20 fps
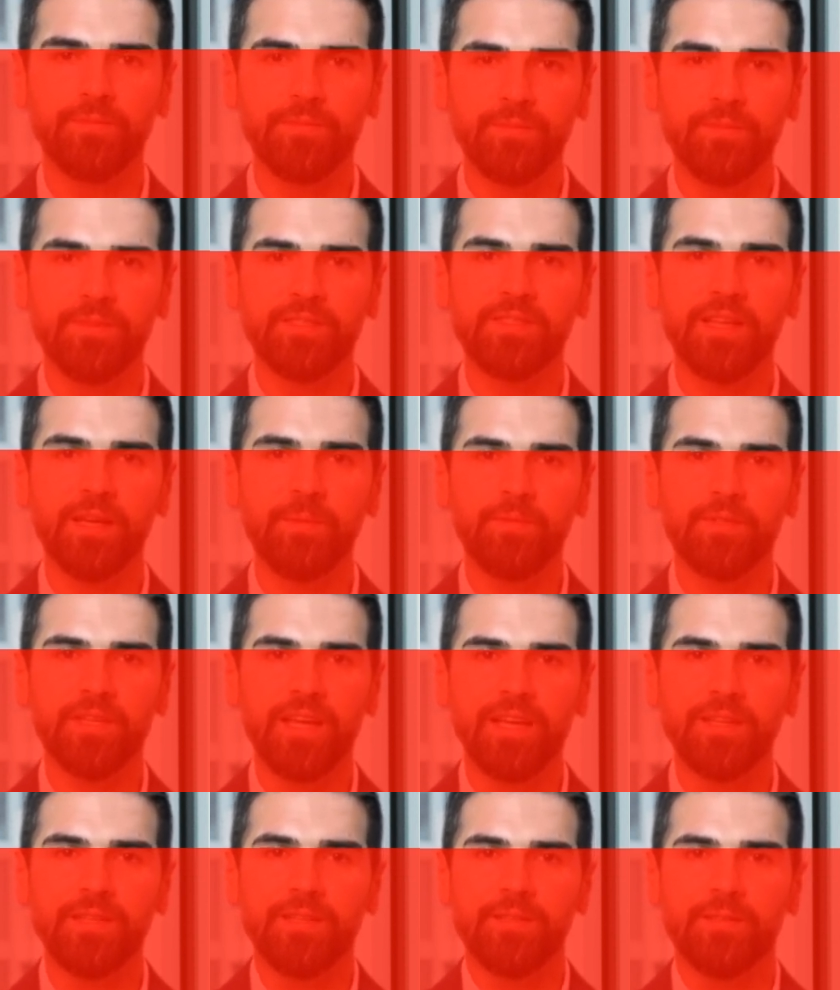Step
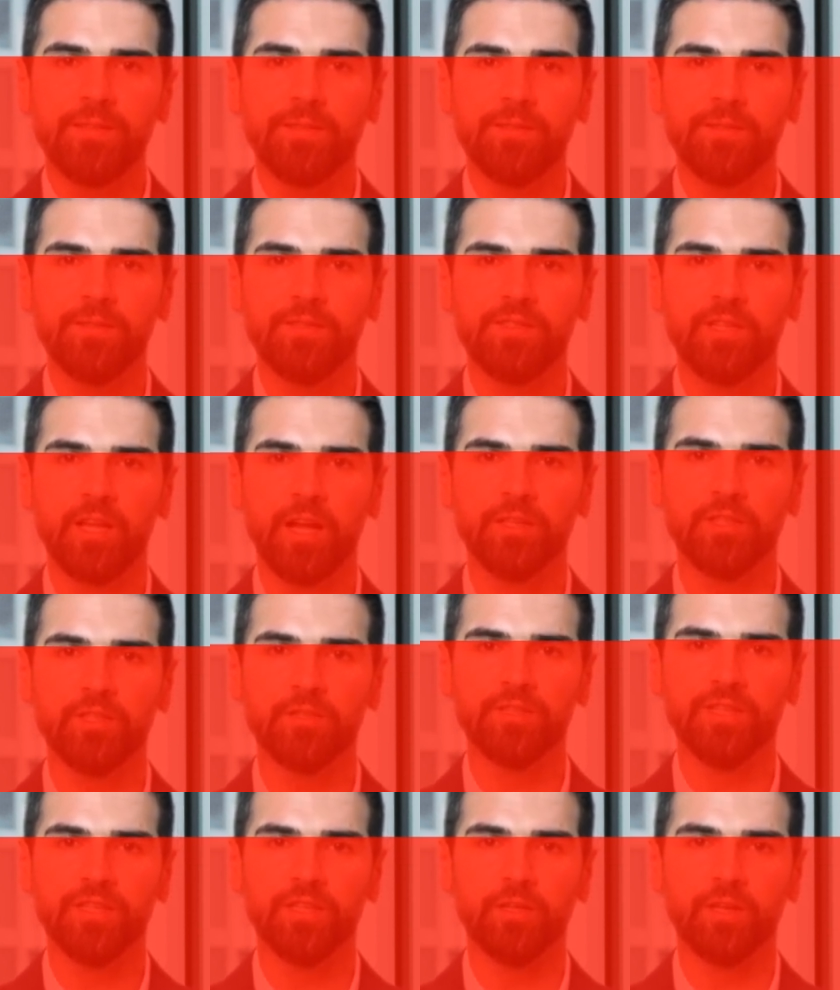10. Start
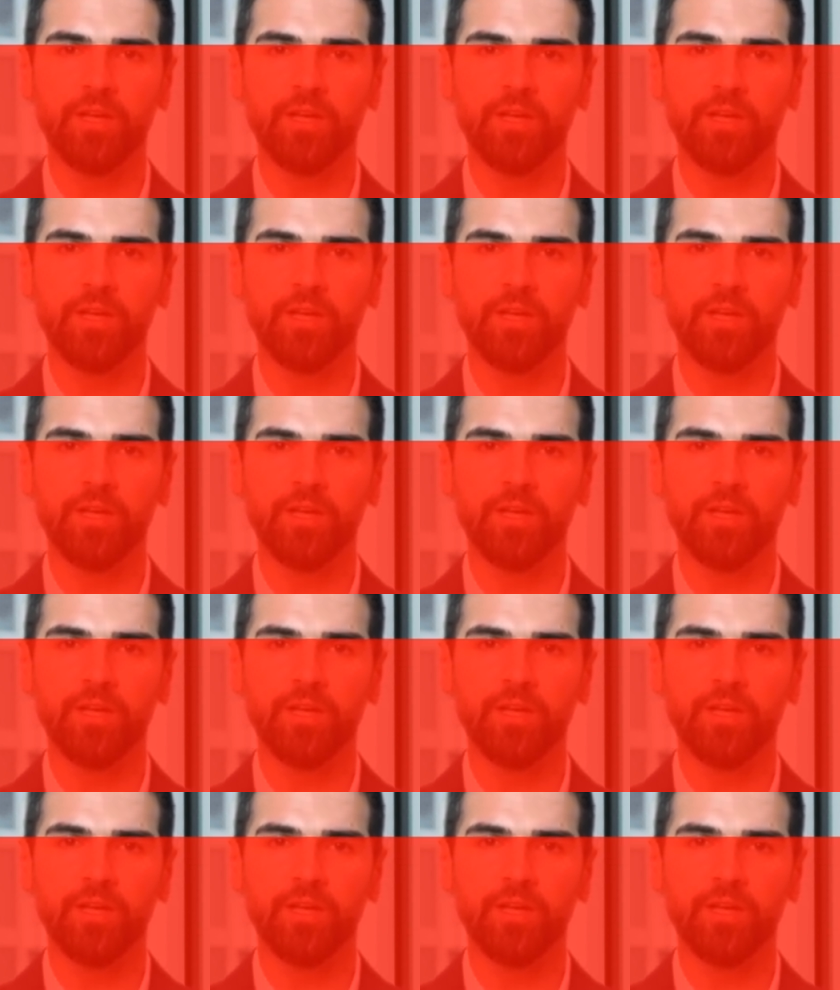using your